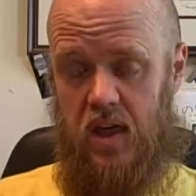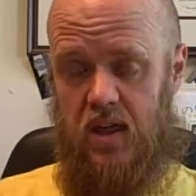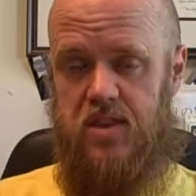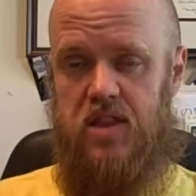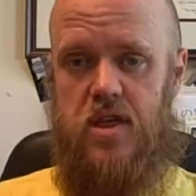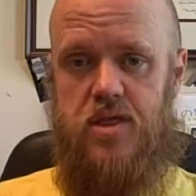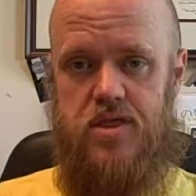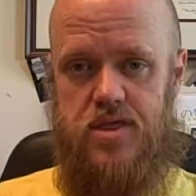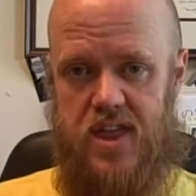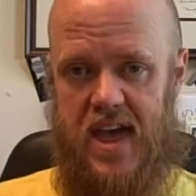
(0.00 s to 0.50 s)

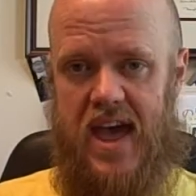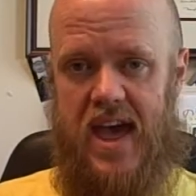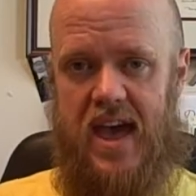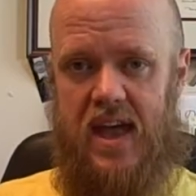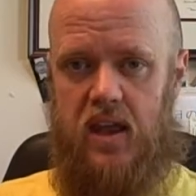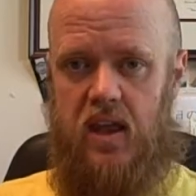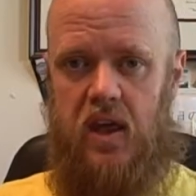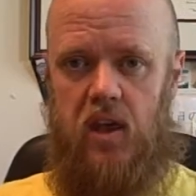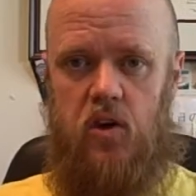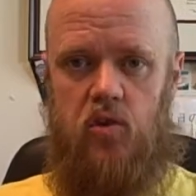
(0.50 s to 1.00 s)

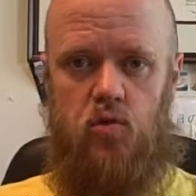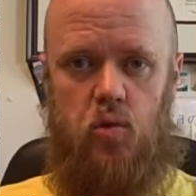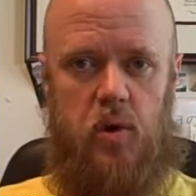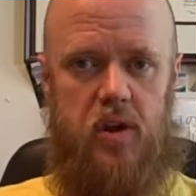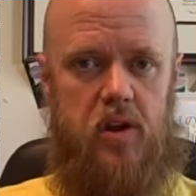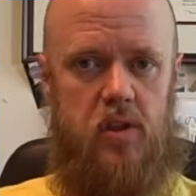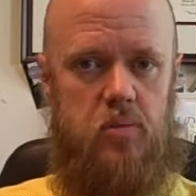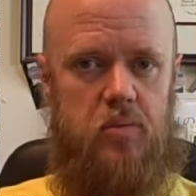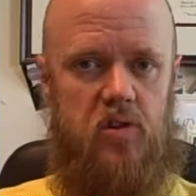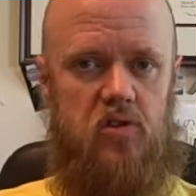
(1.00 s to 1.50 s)
that is
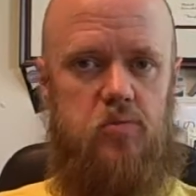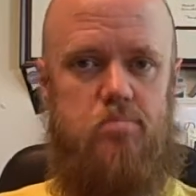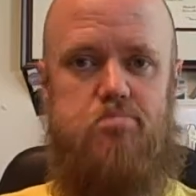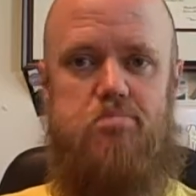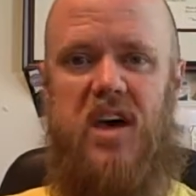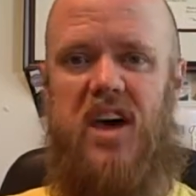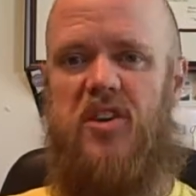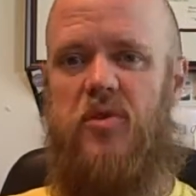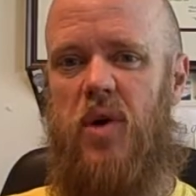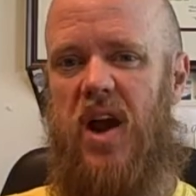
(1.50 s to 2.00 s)
one of the most
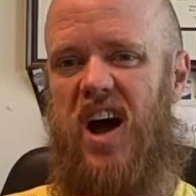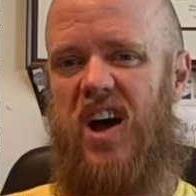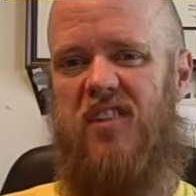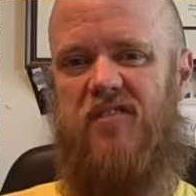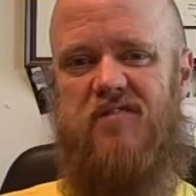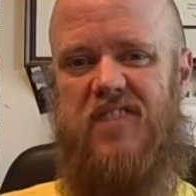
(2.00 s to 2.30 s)
bedrock